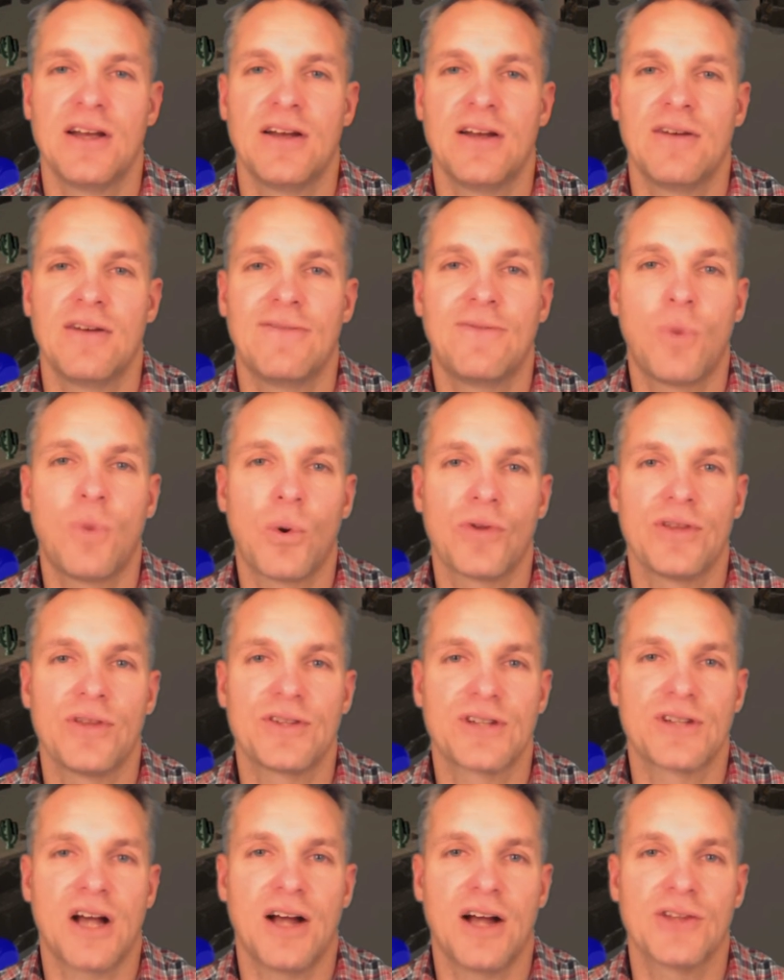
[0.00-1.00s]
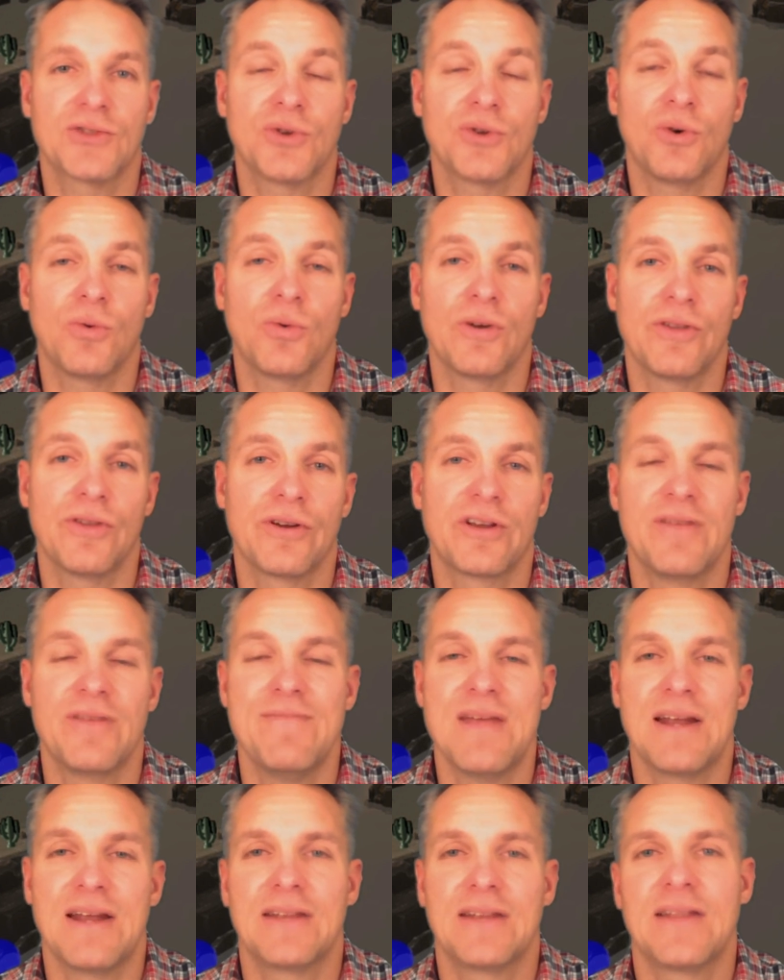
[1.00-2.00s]
for this console where they're
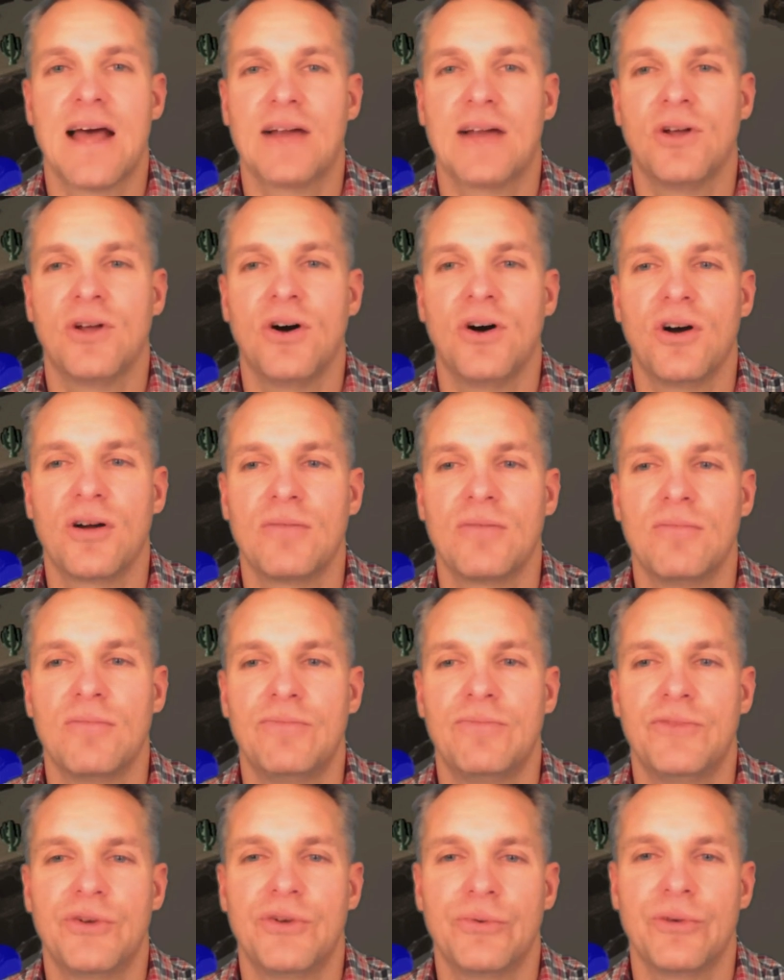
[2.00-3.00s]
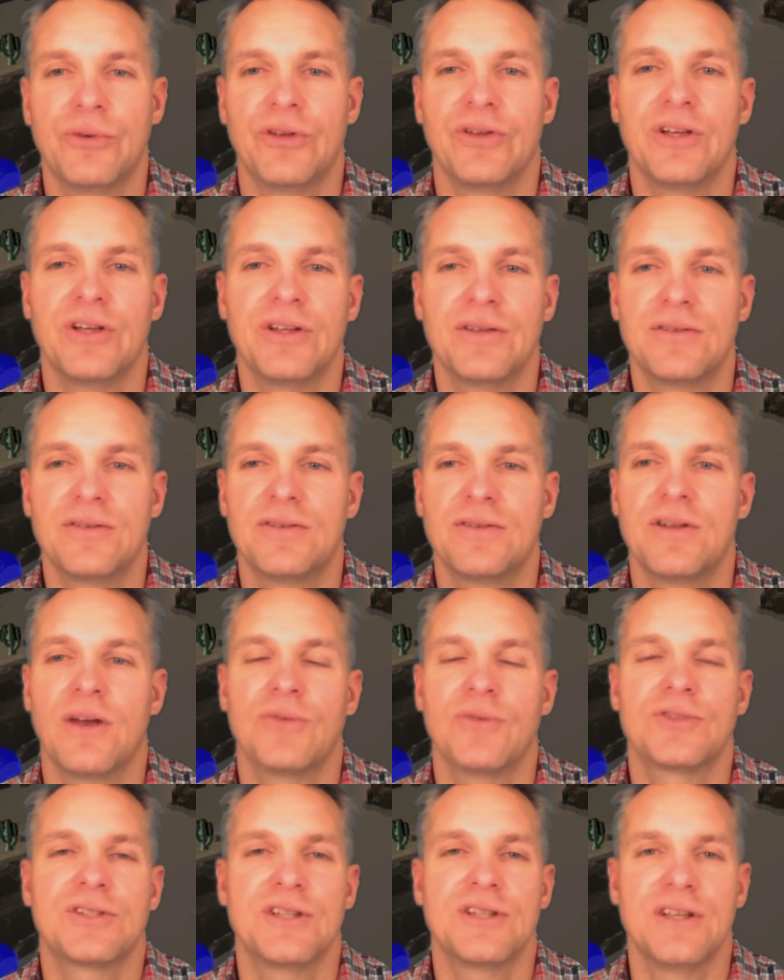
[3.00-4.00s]
committed that long to really,
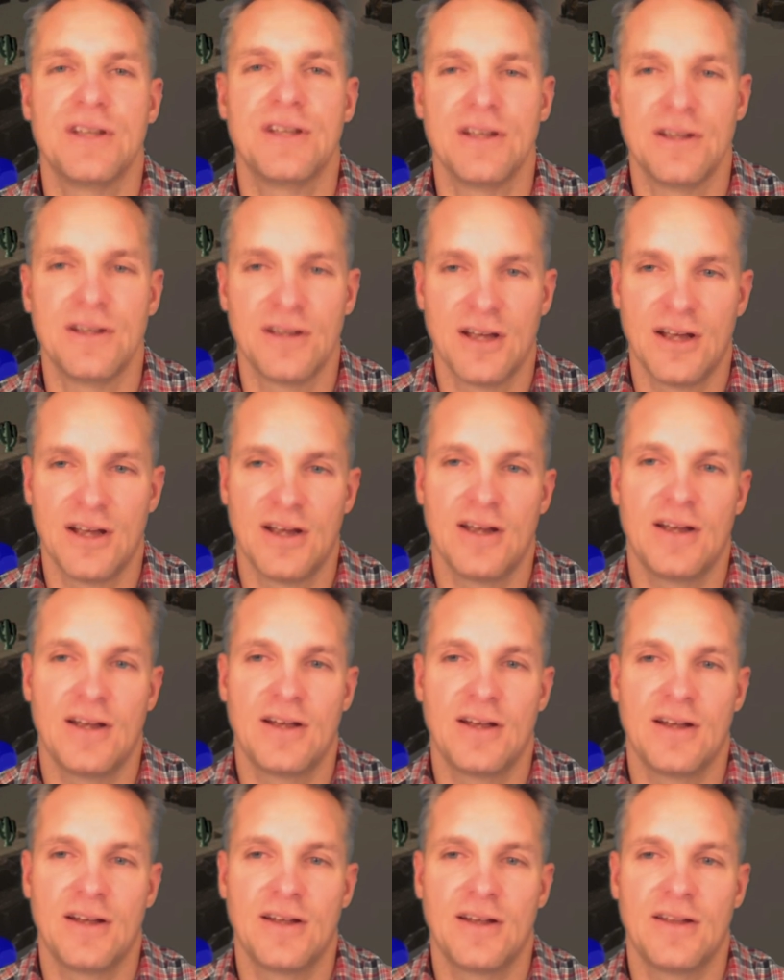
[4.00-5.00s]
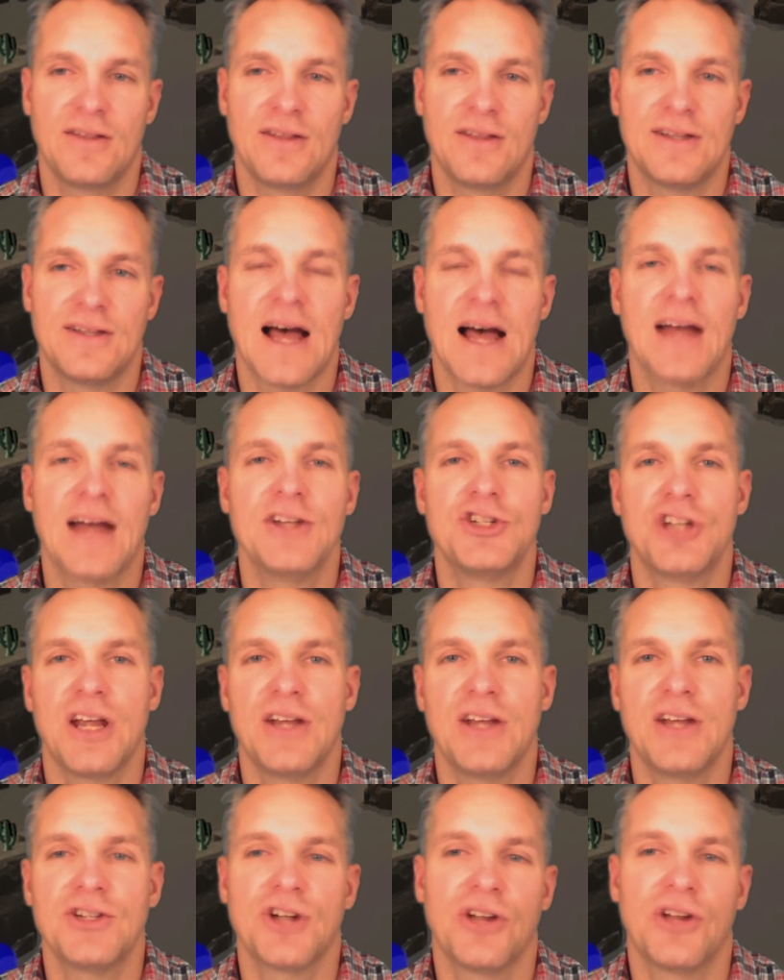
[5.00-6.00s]
see the tide
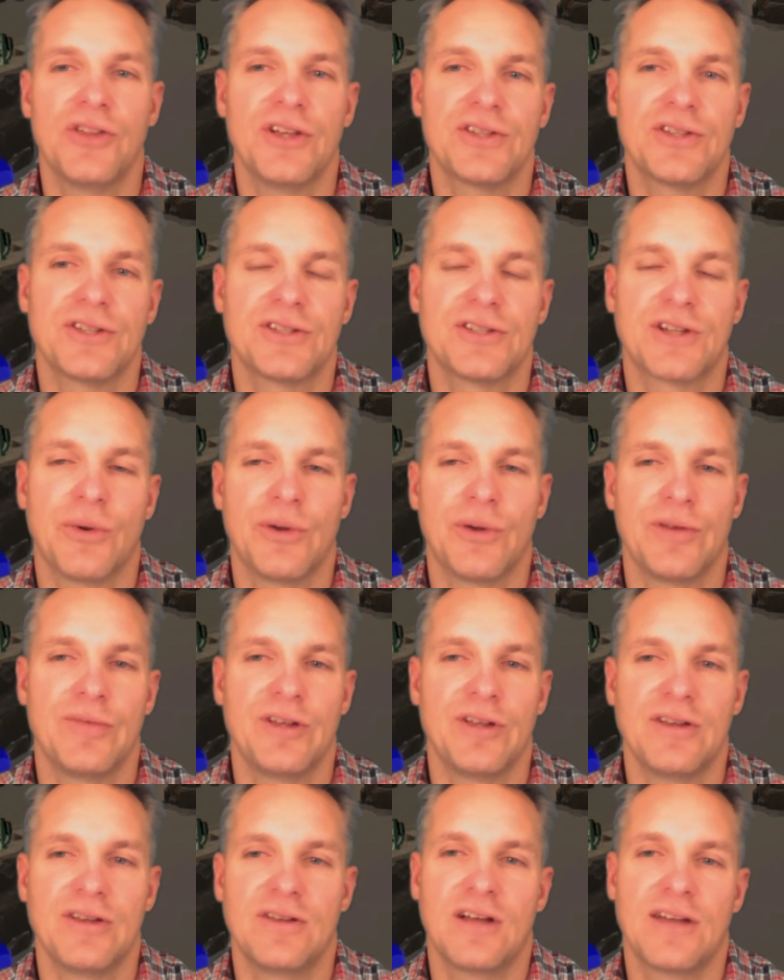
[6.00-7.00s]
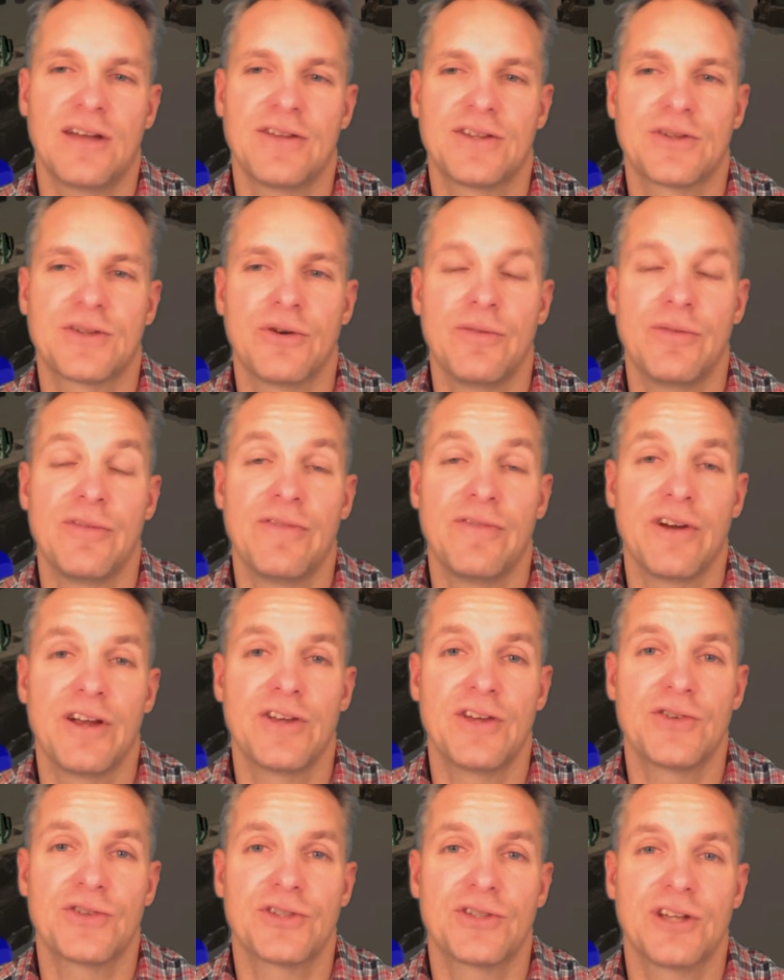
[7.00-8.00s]
change on this? I think it's going to be very
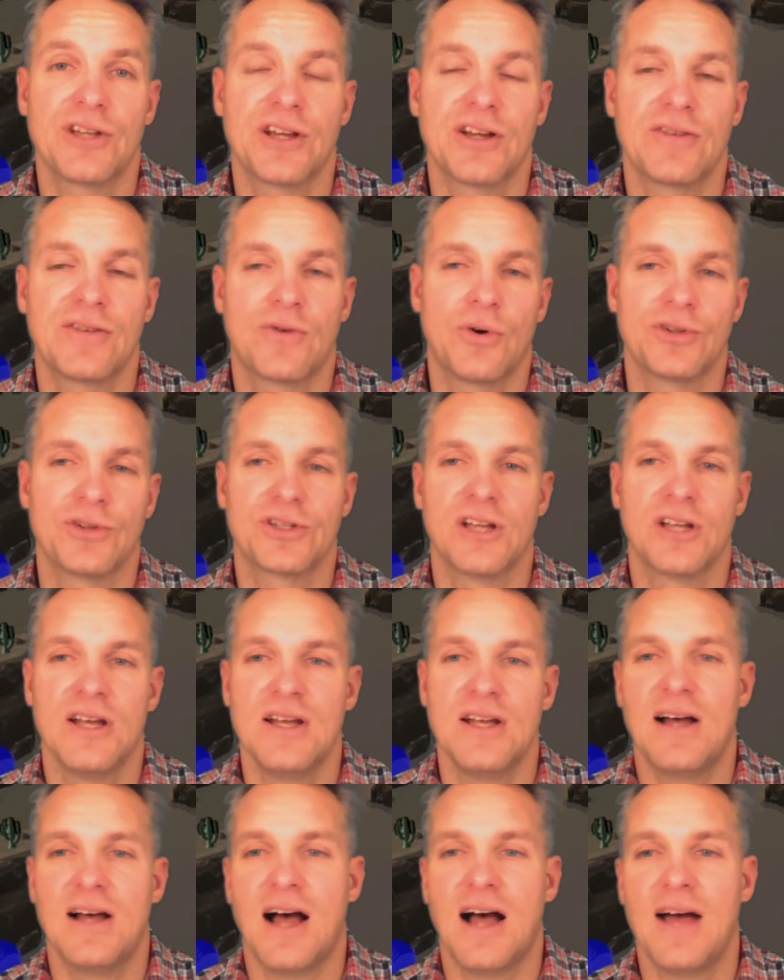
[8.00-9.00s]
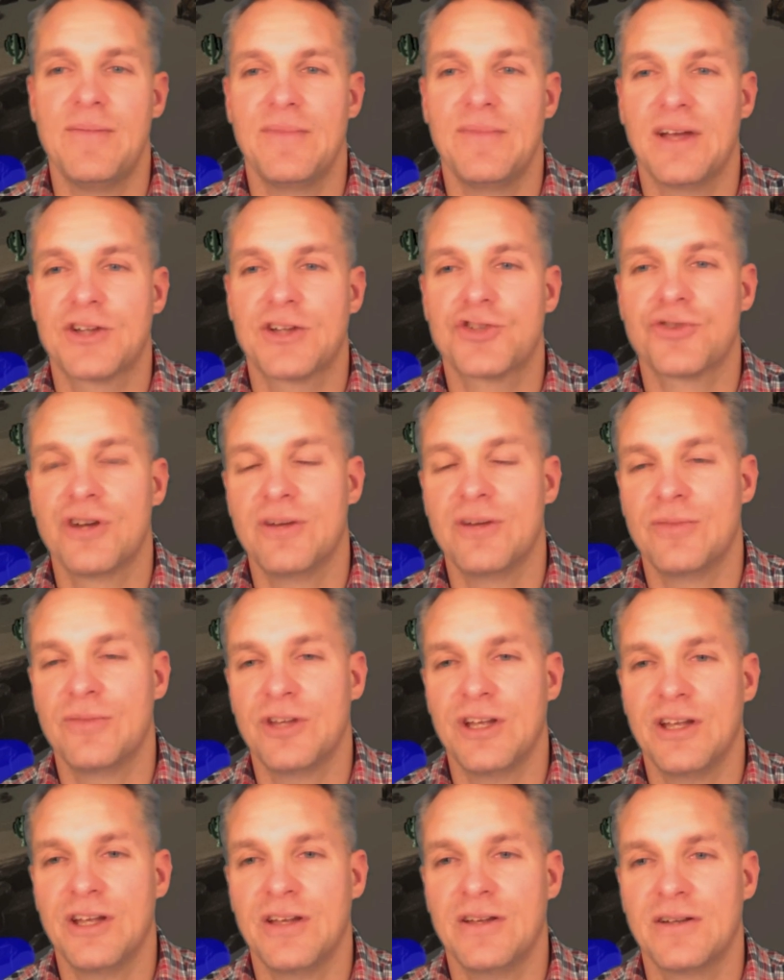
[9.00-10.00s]
interesting. And of course, I'm
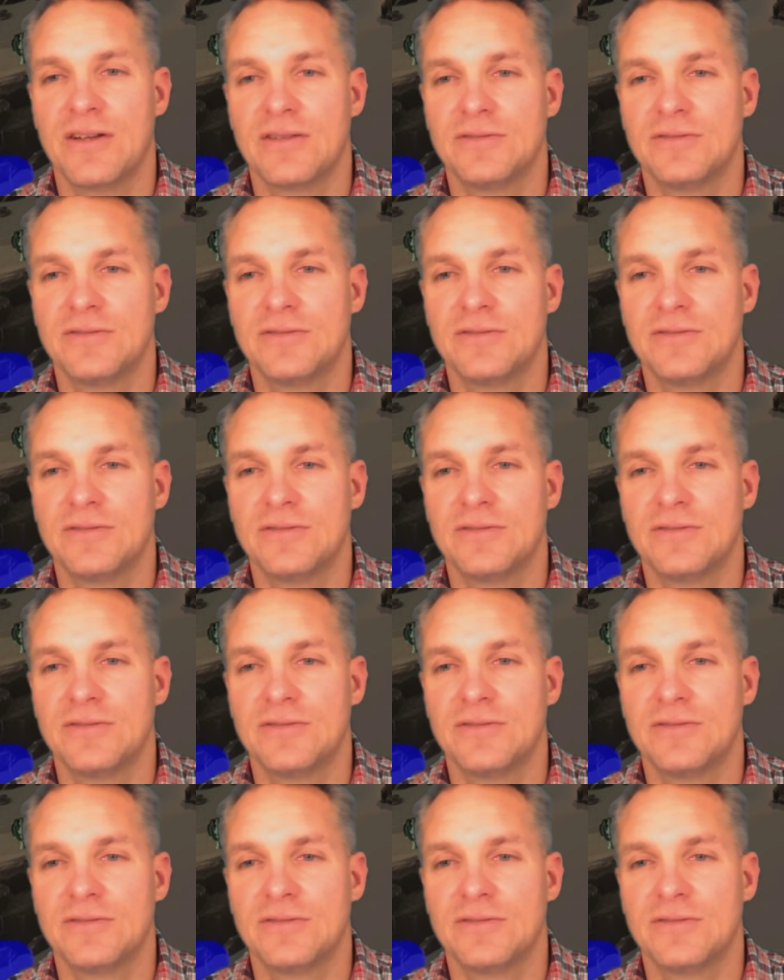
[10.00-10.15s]
extremely